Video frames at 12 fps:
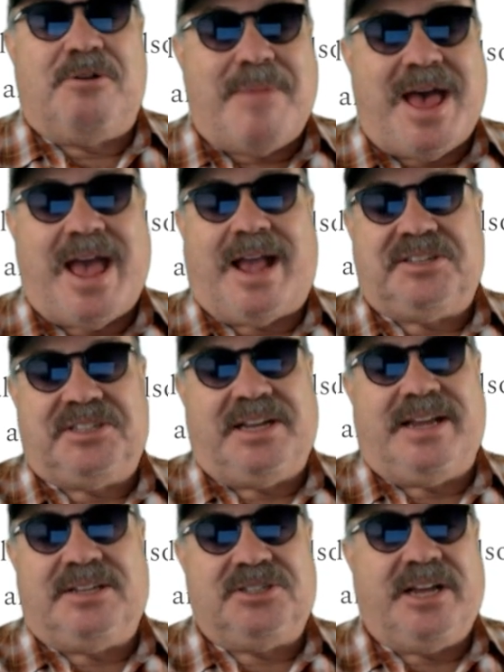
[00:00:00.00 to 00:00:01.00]

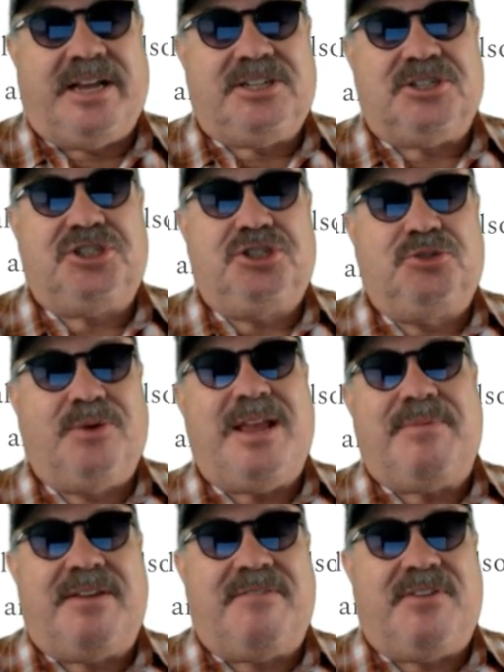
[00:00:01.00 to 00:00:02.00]
magazines. They just
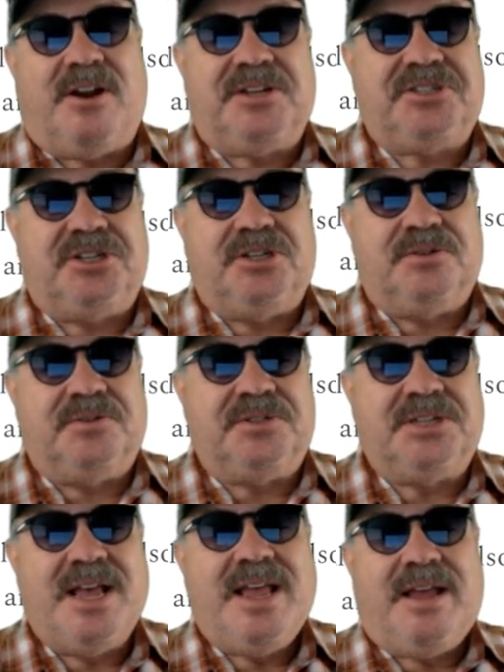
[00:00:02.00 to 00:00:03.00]
stream in various
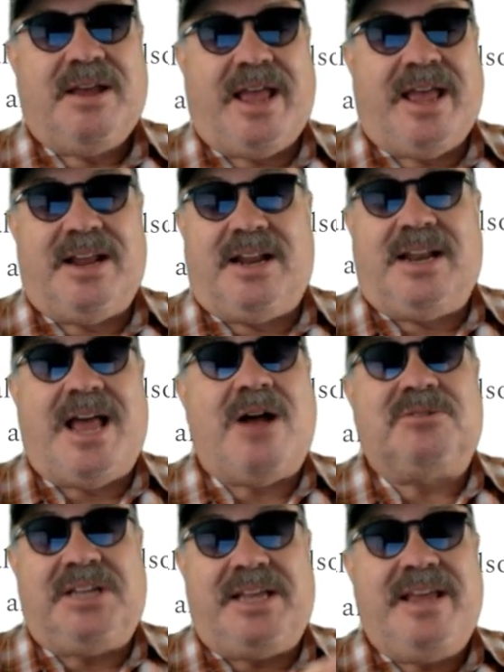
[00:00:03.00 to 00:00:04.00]
news and
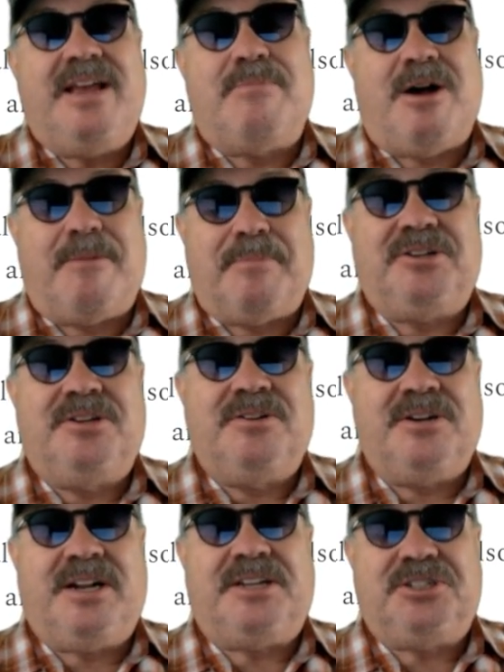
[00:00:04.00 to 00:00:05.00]
allows him
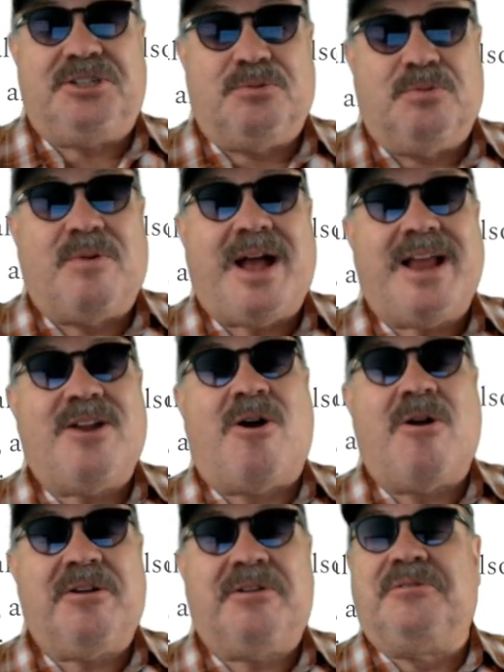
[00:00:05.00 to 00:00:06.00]
opportunities to write
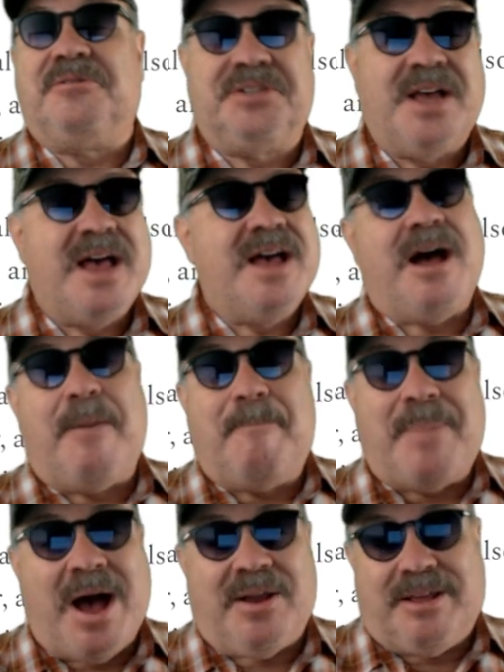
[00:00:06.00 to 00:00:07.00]
articles
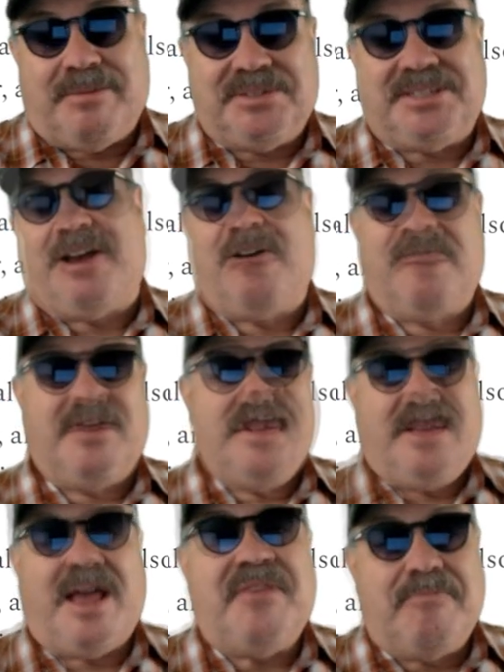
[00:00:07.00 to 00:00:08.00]
about himself
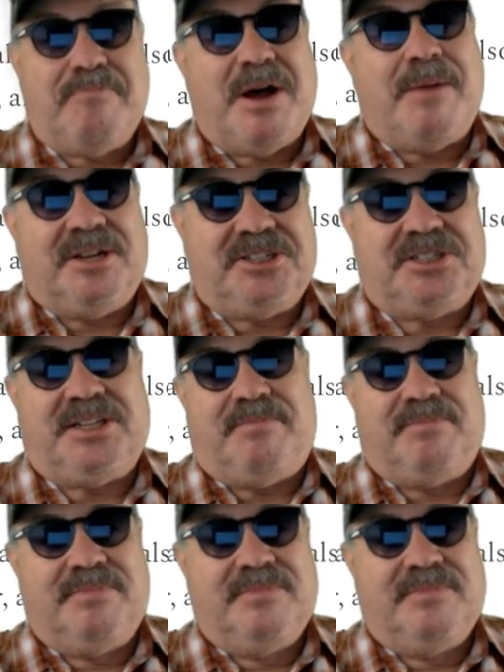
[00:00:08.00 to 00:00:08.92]
and then publish them.